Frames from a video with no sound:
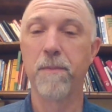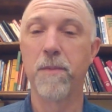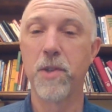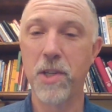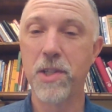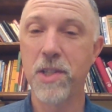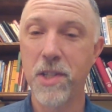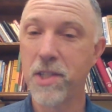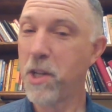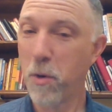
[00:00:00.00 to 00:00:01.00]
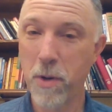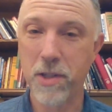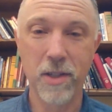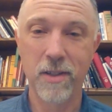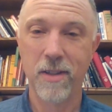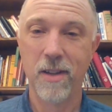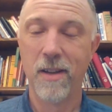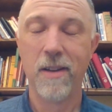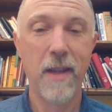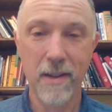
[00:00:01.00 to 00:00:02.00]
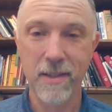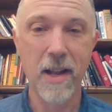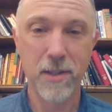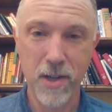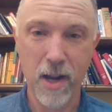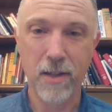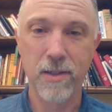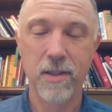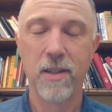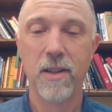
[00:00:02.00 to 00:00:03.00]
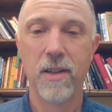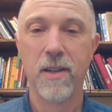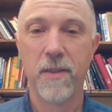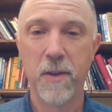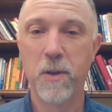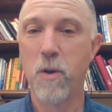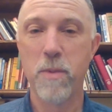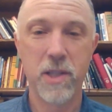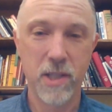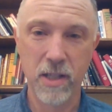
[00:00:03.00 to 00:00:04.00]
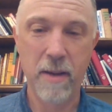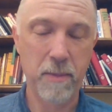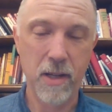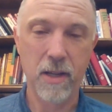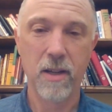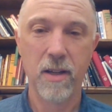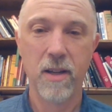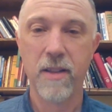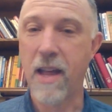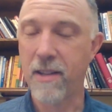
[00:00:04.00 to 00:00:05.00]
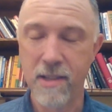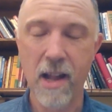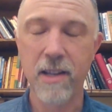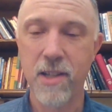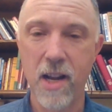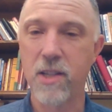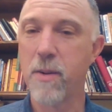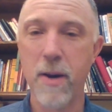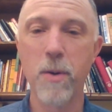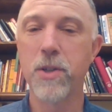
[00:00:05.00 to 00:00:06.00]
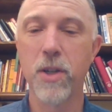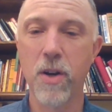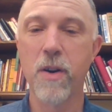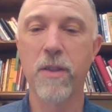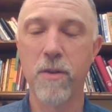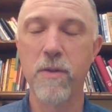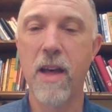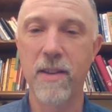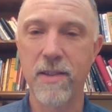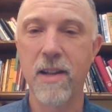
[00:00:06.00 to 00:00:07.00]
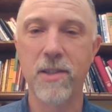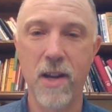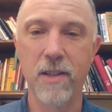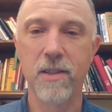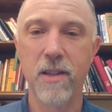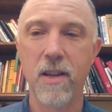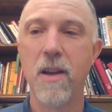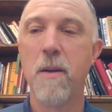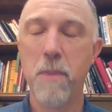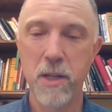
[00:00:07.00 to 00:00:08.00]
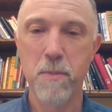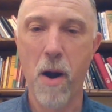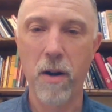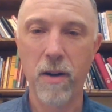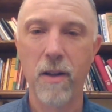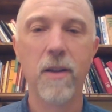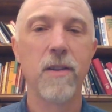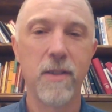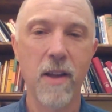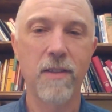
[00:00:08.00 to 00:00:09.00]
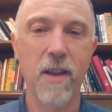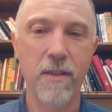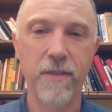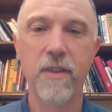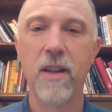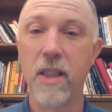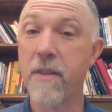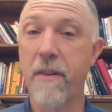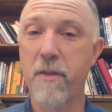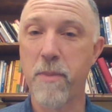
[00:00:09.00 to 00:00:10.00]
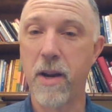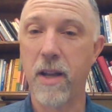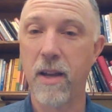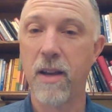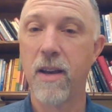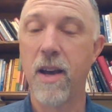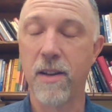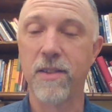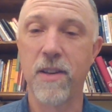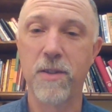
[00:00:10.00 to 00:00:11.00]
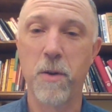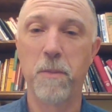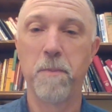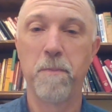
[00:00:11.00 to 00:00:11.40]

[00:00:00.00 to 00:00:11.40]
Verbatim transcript: Jesus is still risen. That is not changed. The tomb is still empty. That is not changed. No matter what you're going through, that is not changed. Be smart, stay safe, love everybody, and I'll see you soon.